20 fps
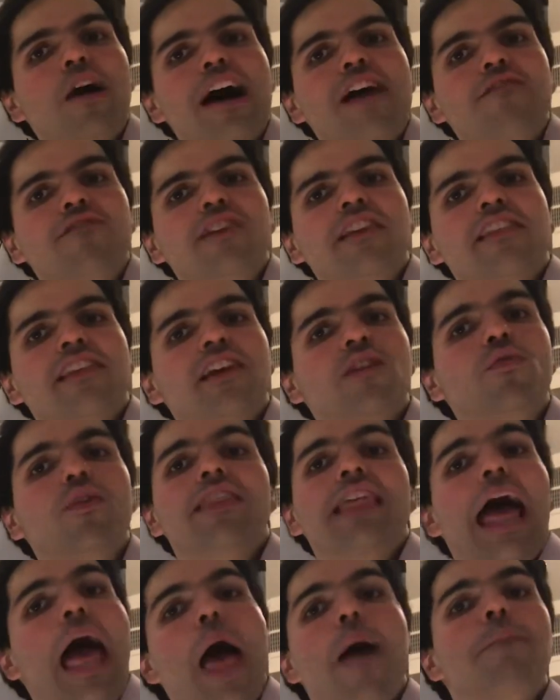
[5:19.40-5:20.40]
everything
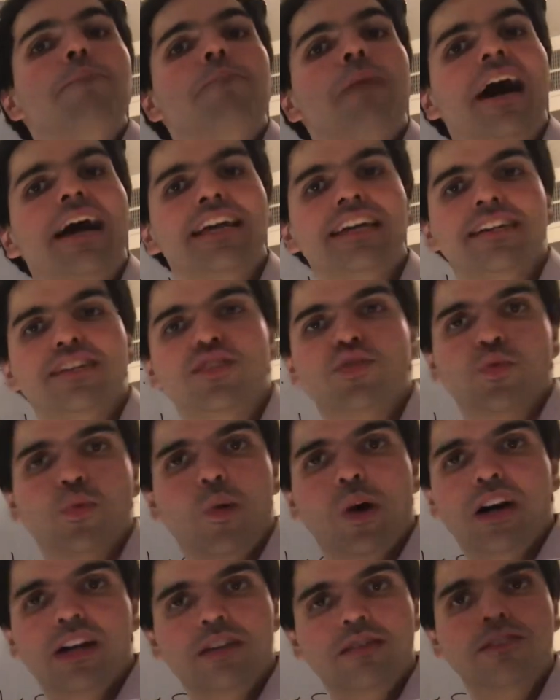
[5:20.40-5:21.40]
with m minus
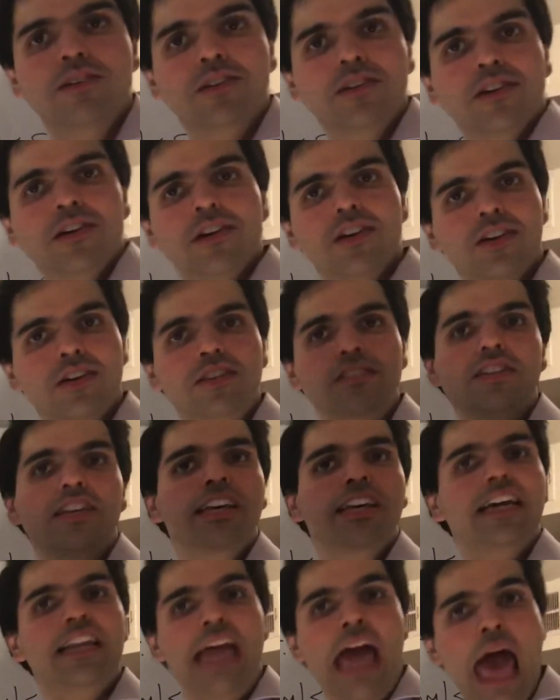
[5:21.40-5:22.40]
1. Because
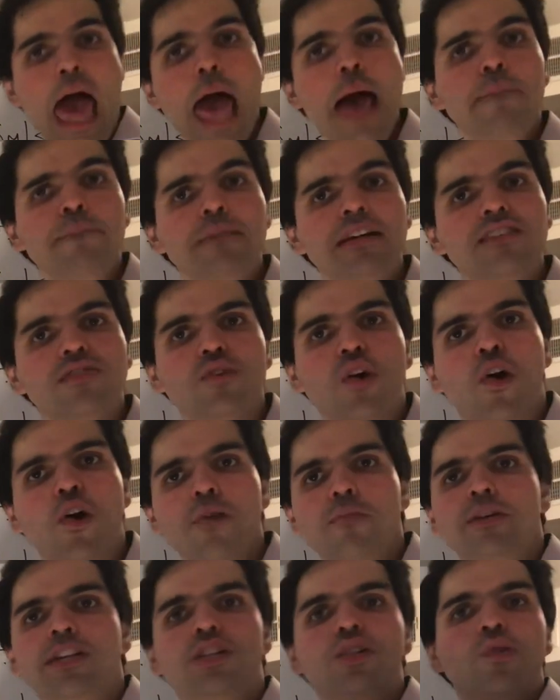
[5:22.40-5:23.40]
again, m is
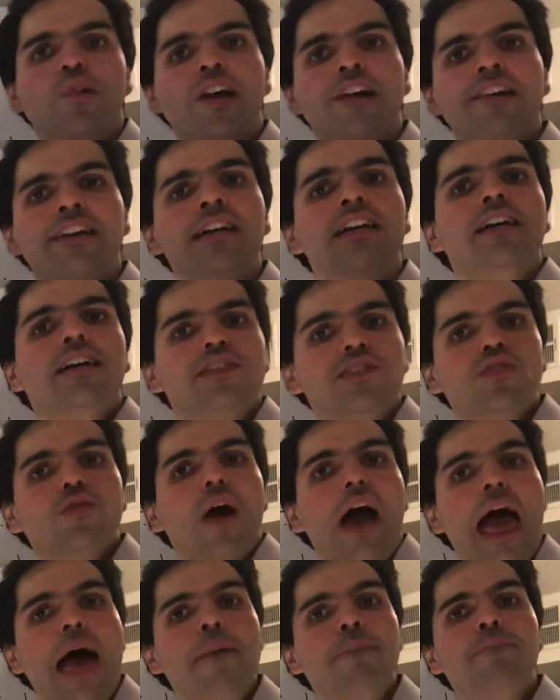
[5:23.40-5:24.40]
arbitrary, so
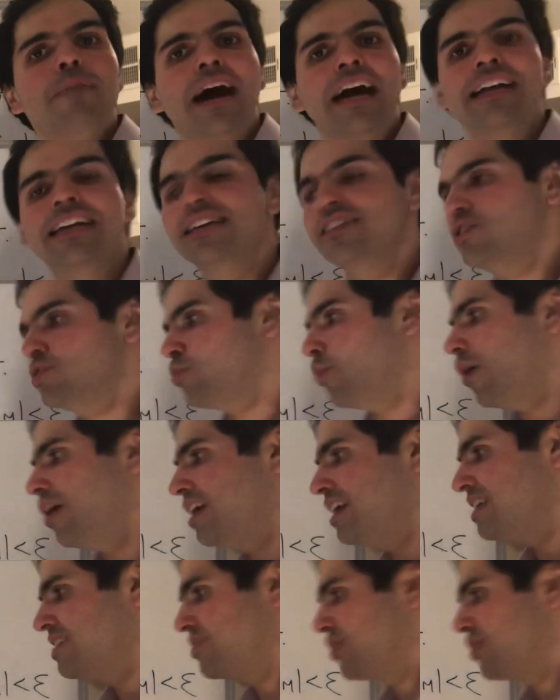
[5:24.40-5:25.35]
m minus 1 is